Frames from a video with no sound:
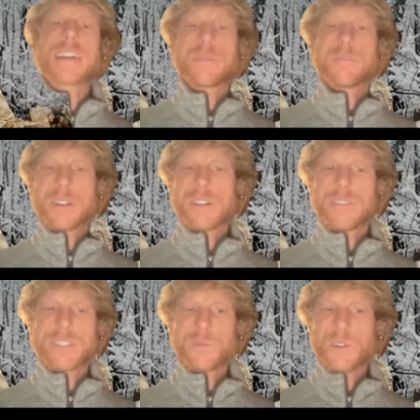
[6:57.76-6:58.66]
in the middle
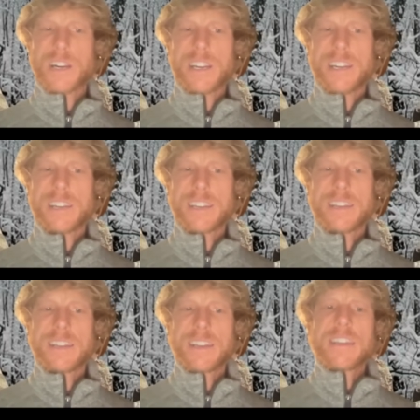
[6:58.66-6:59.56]
of his work.
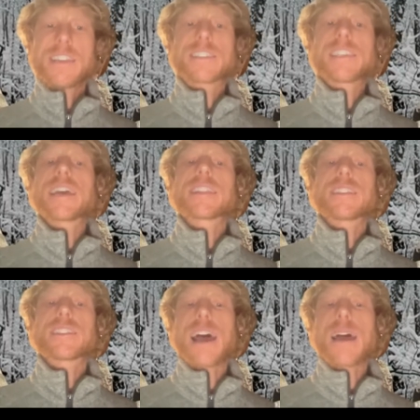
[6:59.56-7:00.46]
You see, at the
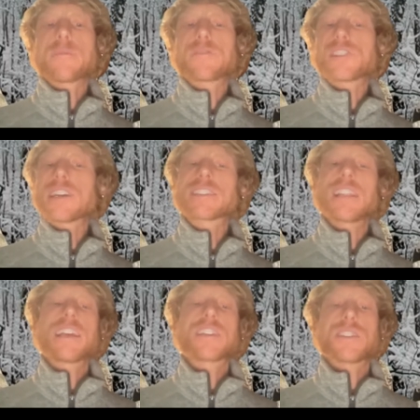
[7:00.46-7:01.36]
time of
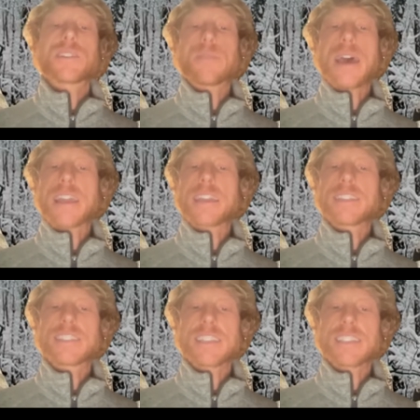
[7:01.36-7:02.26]
translation back in
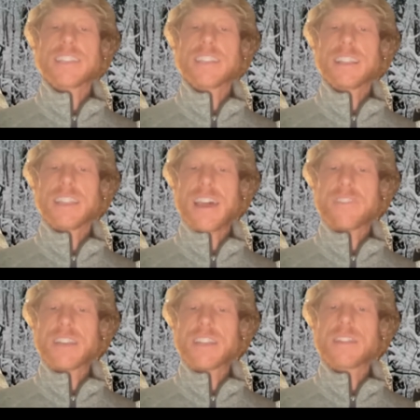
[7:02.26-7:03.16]

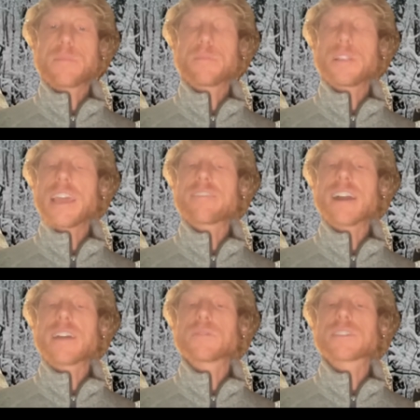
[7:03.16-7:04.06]
1611, the
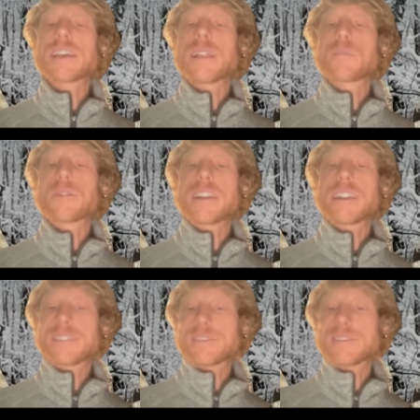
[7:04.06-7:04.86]
playwright was celebrating his